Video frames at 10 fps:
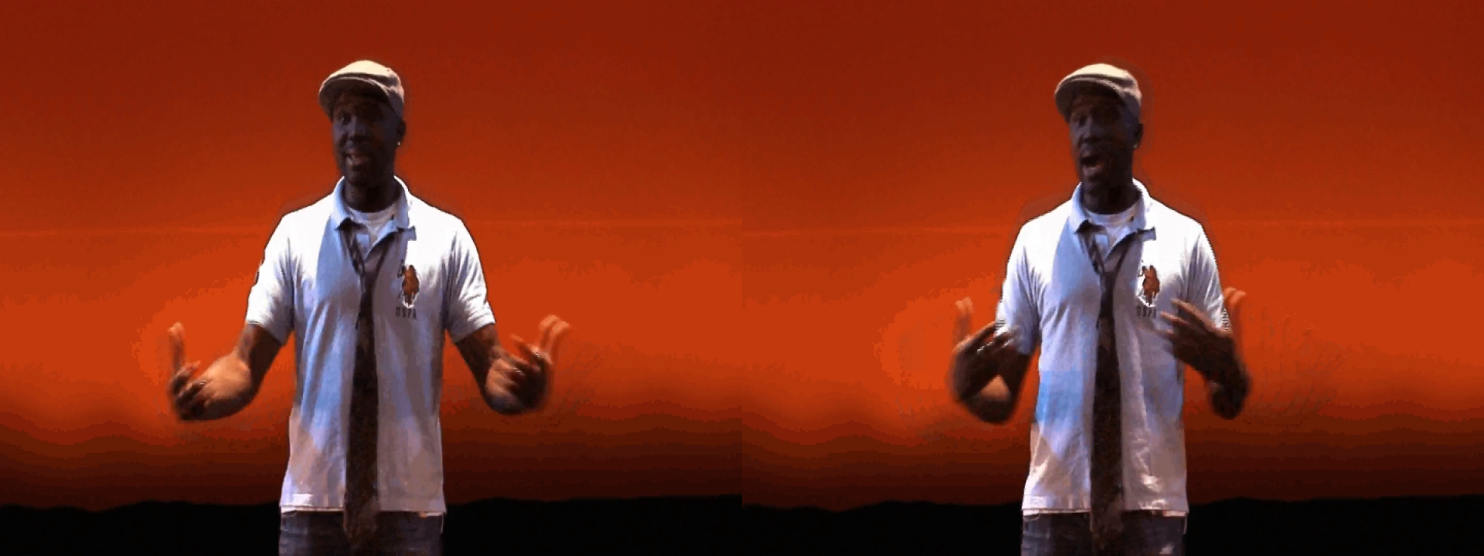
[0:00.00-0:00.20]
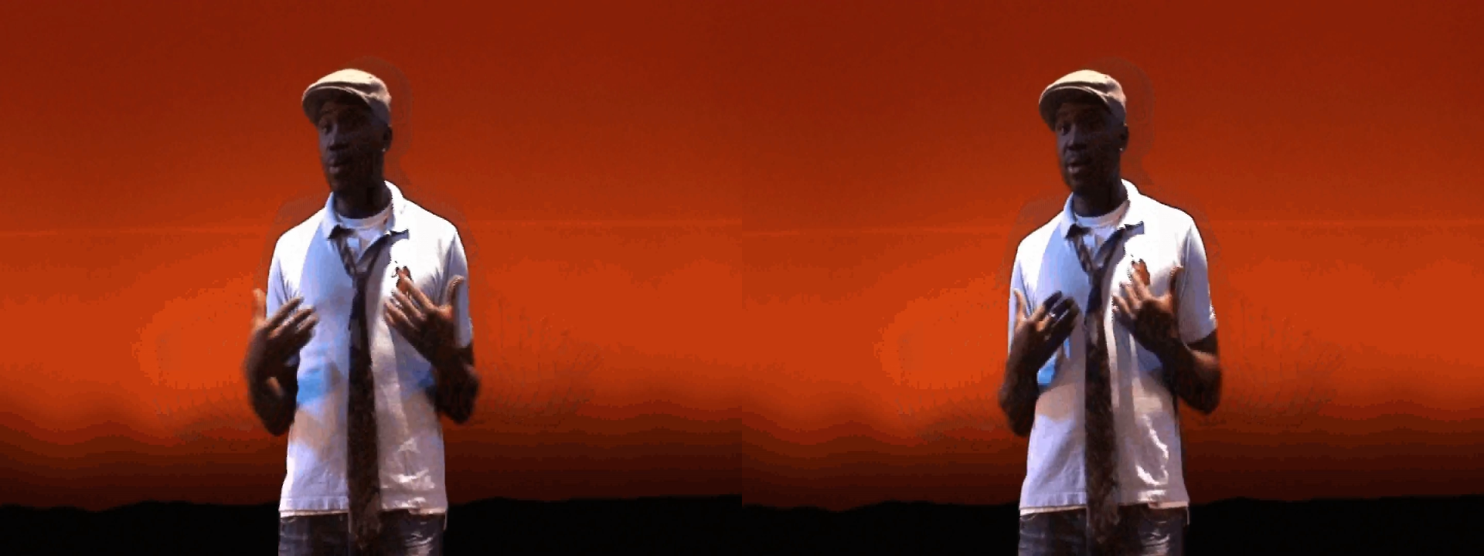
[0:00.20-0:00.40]

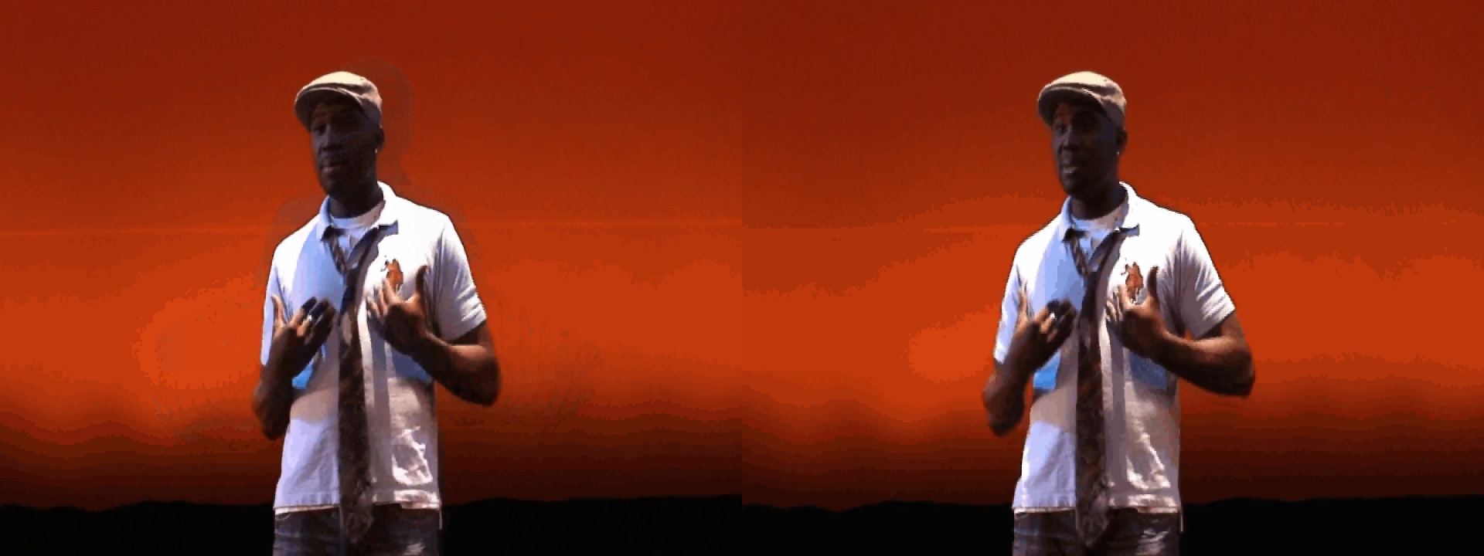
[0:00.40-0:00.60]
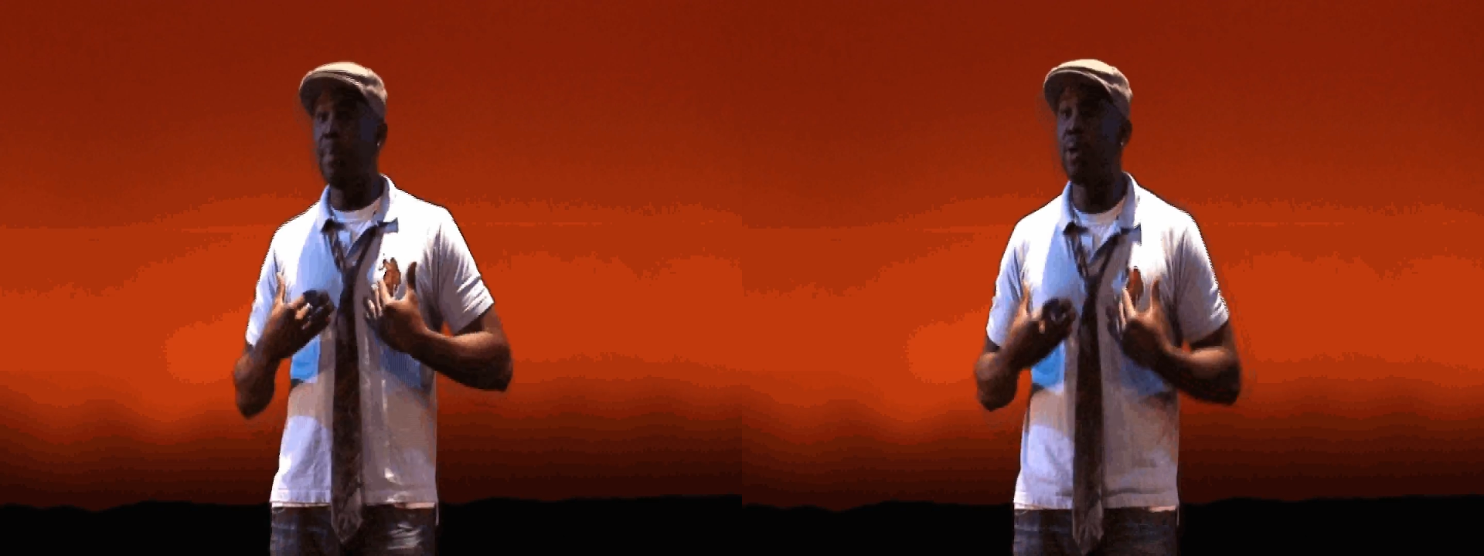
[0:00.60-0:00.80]
that one to
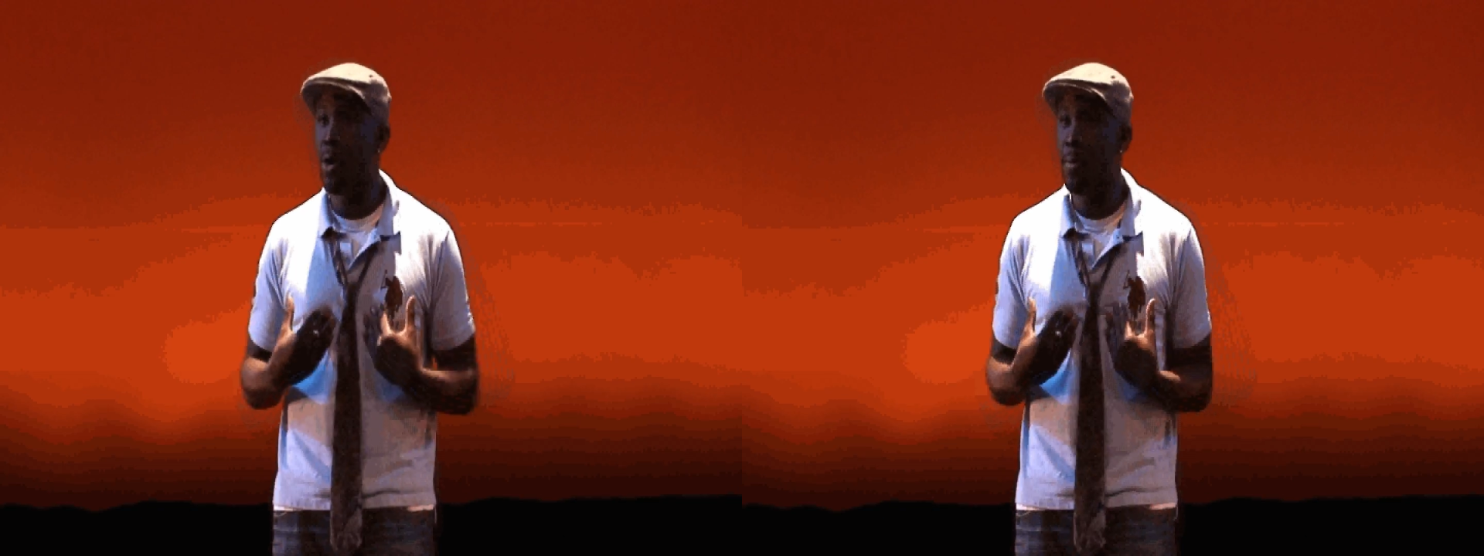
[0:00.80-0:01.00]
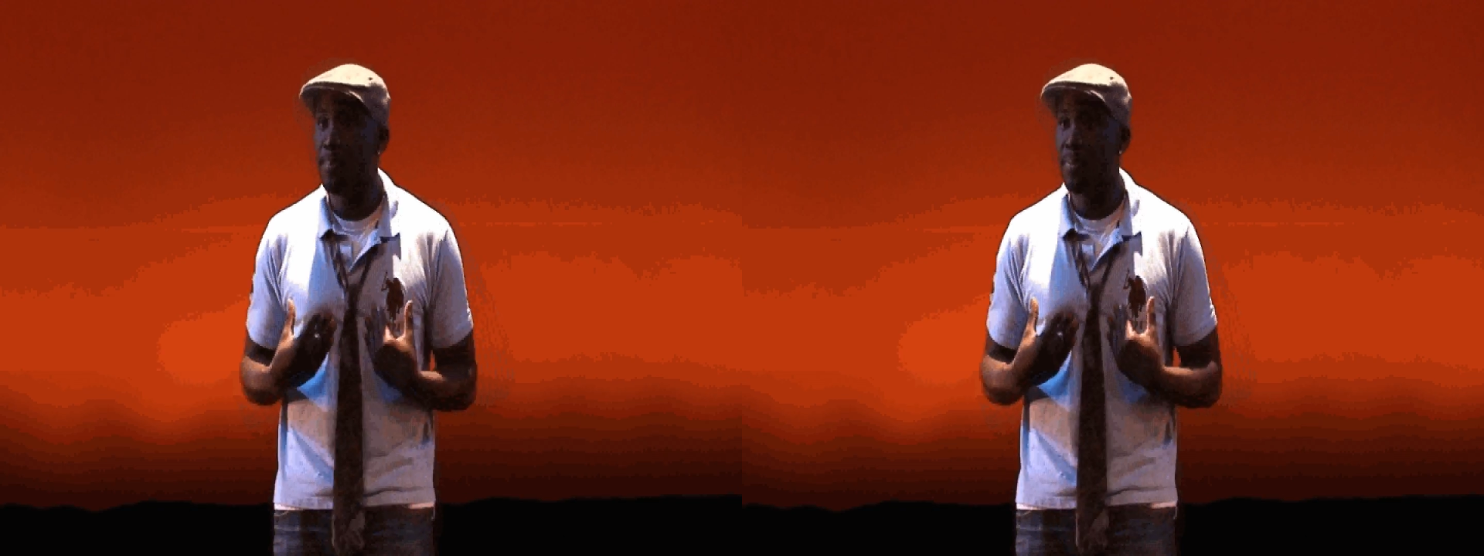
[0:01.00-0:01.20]
me, bro?
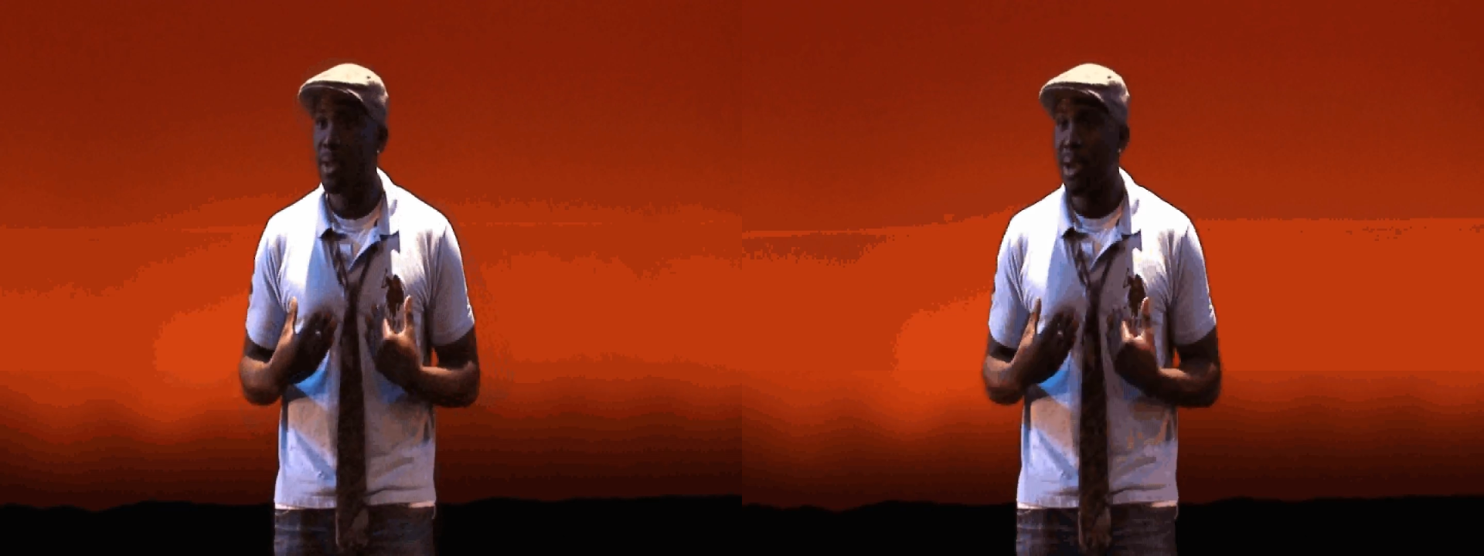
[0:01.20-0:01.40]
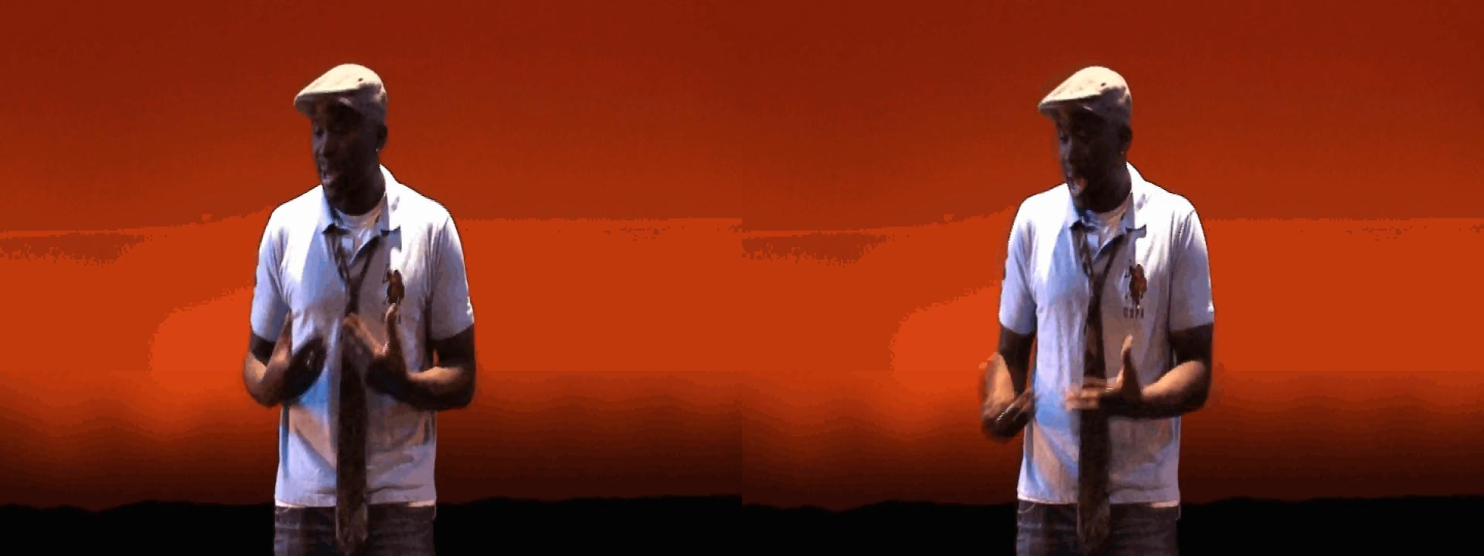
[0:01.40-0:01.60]

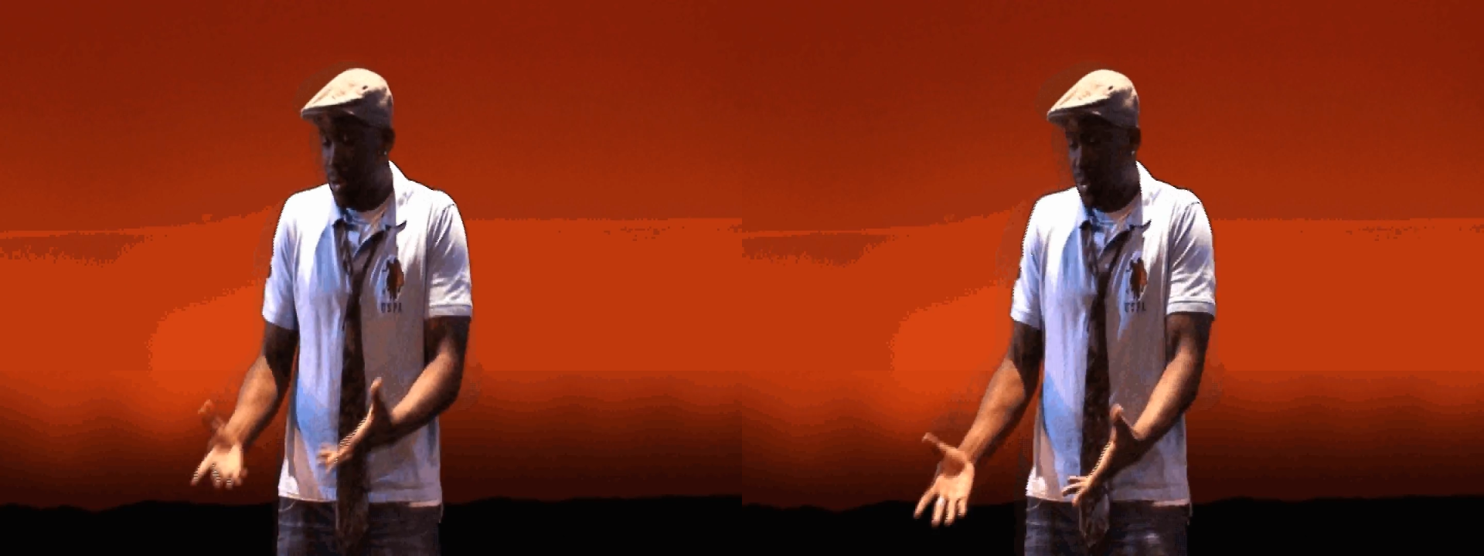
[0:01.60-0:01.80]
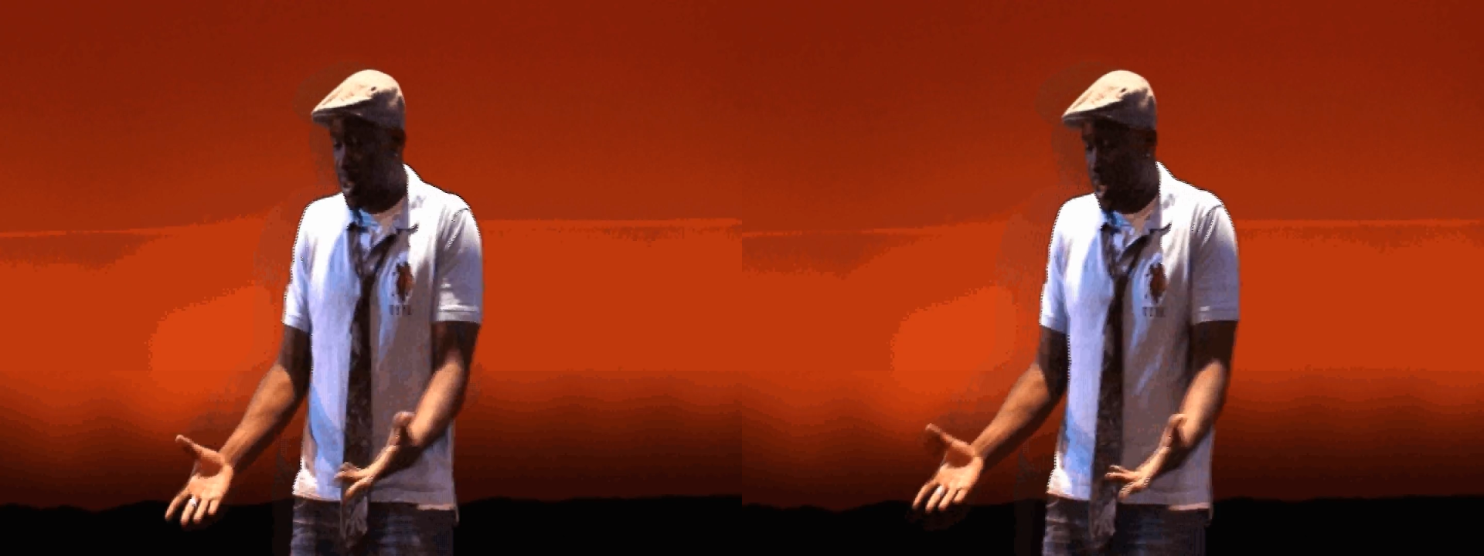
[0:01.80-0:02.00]
And I
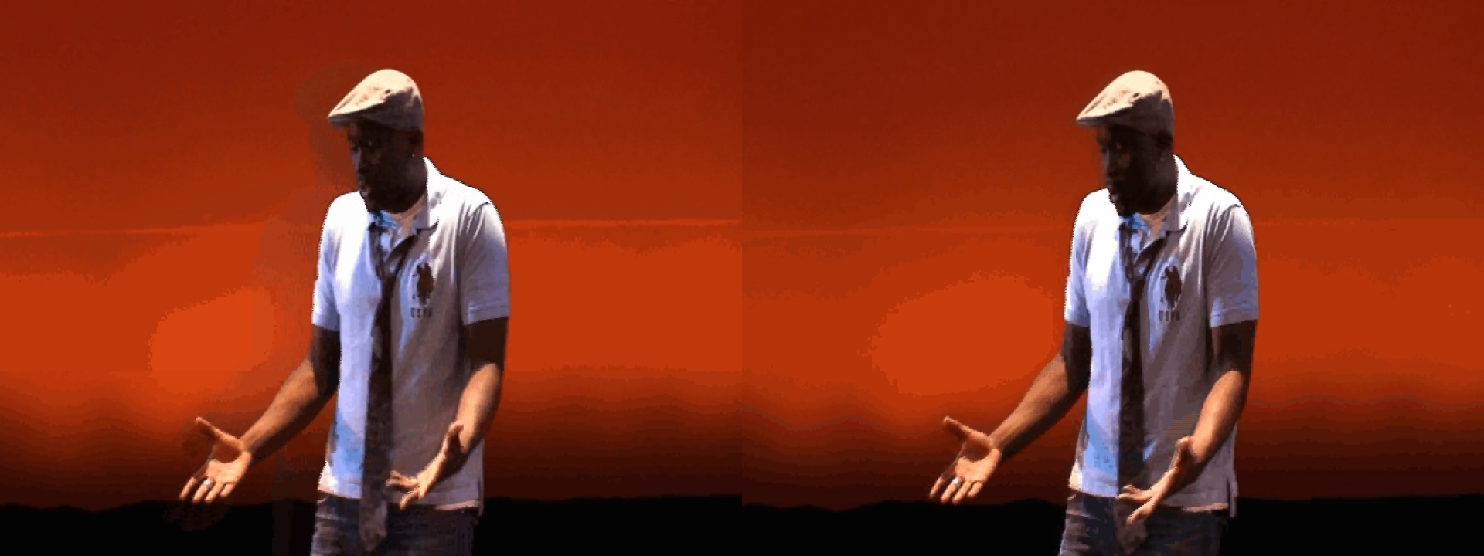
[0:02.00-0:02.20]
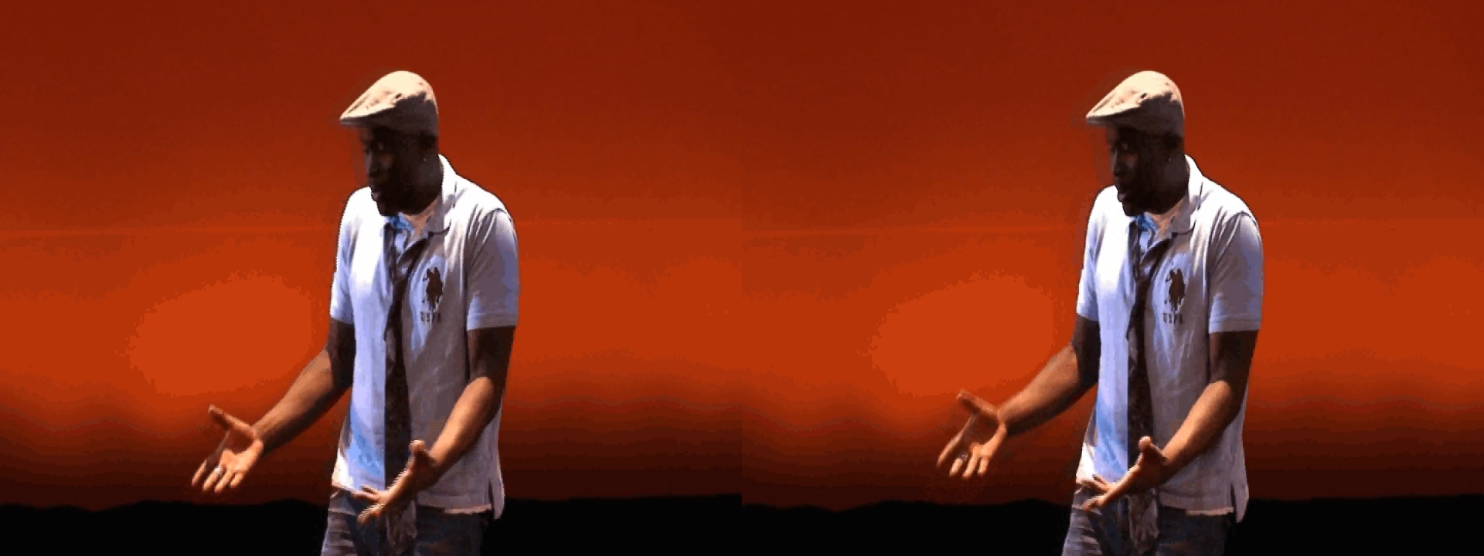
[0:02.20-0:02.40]
don't see no